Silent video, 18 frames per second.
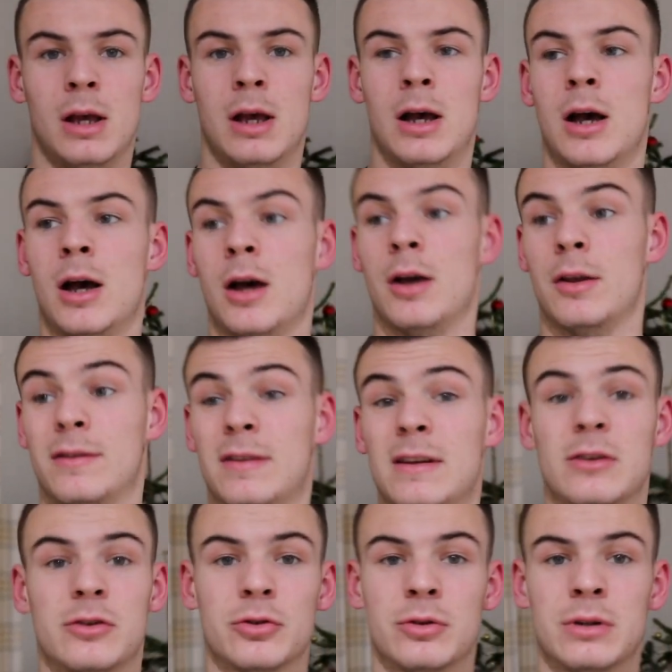Uh,
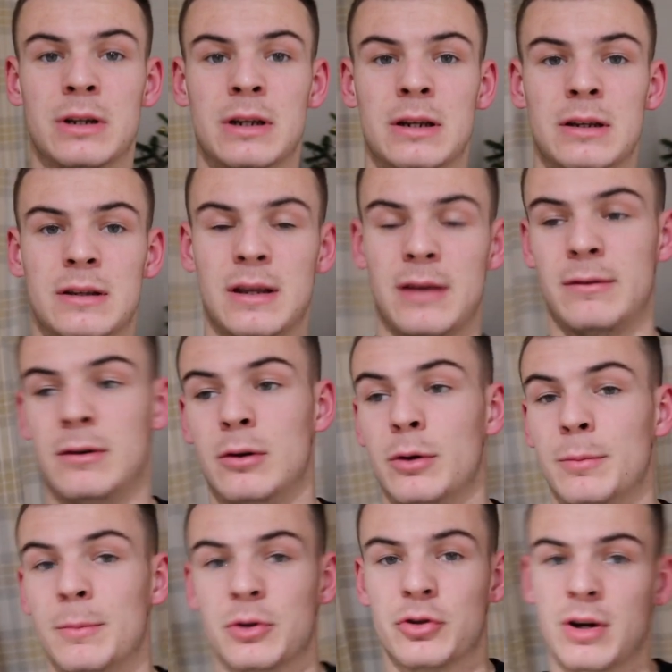since joining David
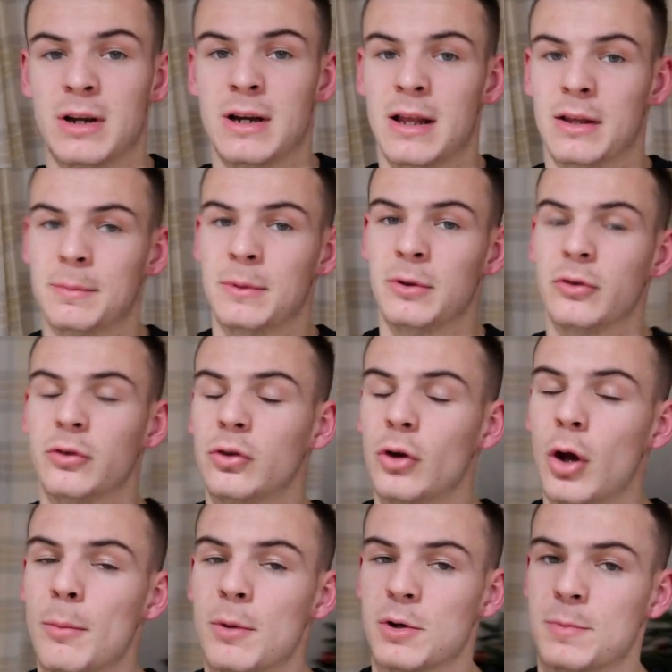Lloyd, my training has been
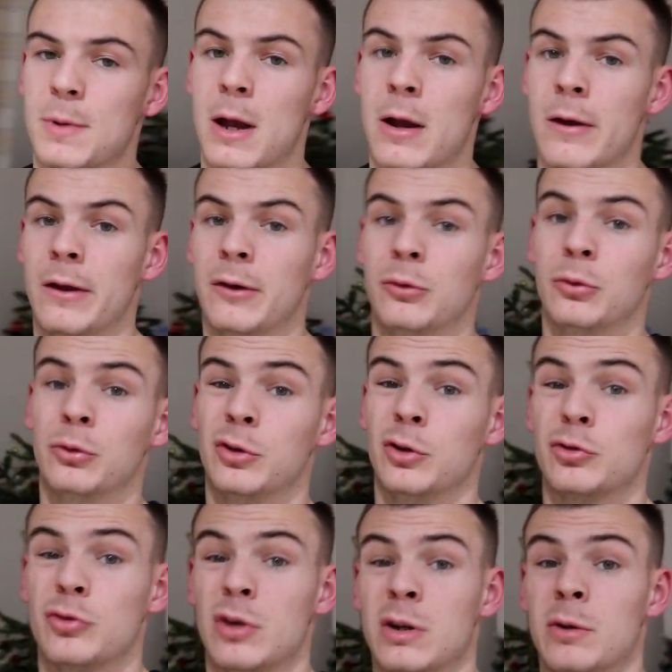so much better, and
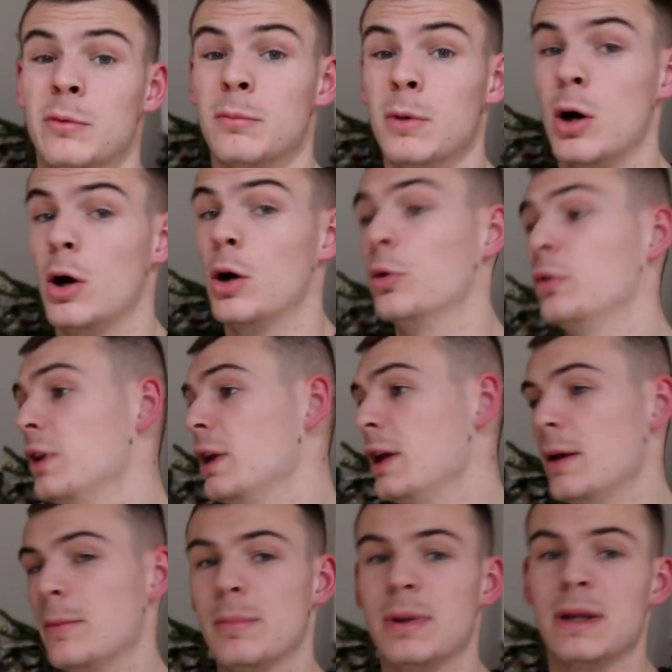also training with Miles,
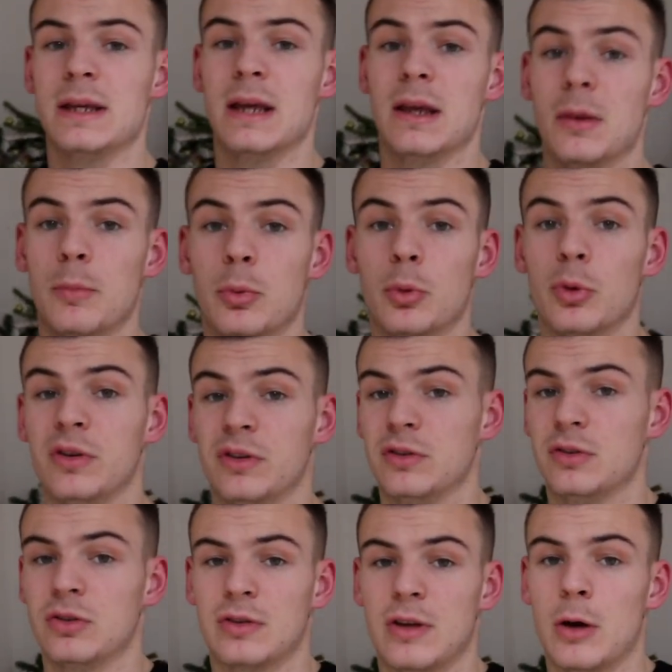Pete and the
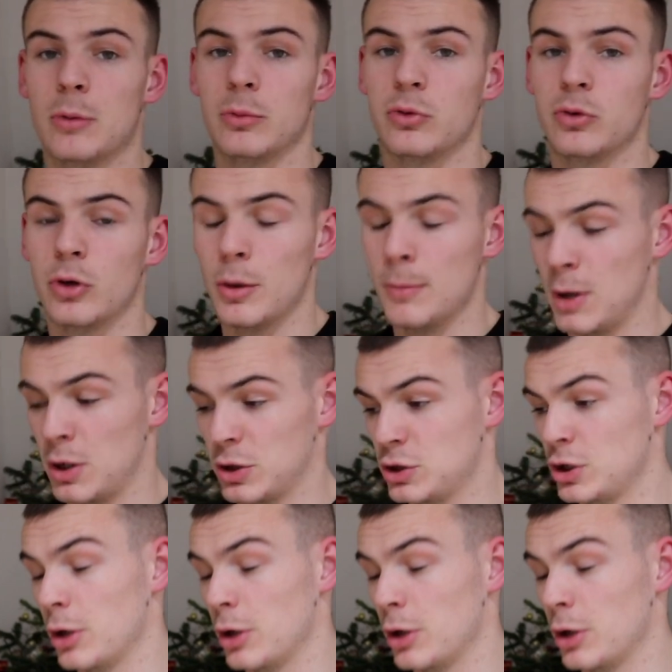boys just helped so much.